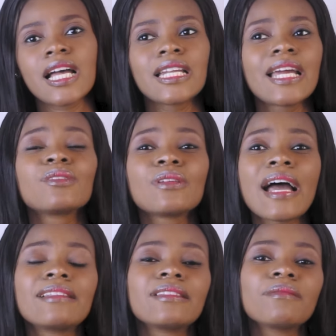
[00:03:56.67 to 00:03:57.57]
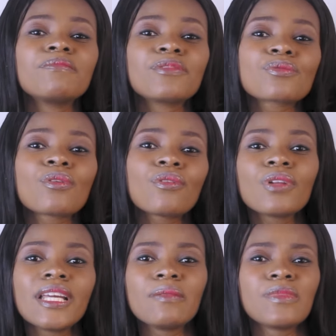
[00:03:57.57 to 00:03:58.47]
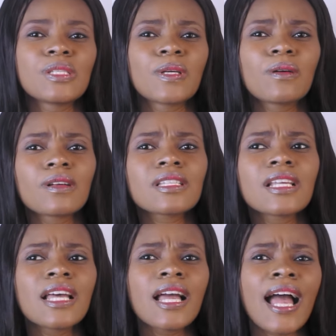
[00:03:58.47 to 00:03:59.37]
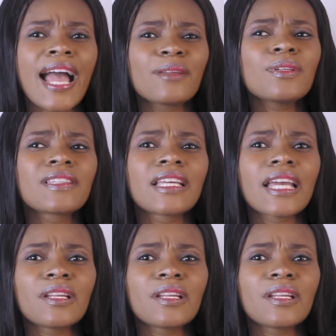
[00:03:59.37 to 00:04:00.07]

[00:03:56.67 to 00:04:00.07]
And the sole aim is because I don't think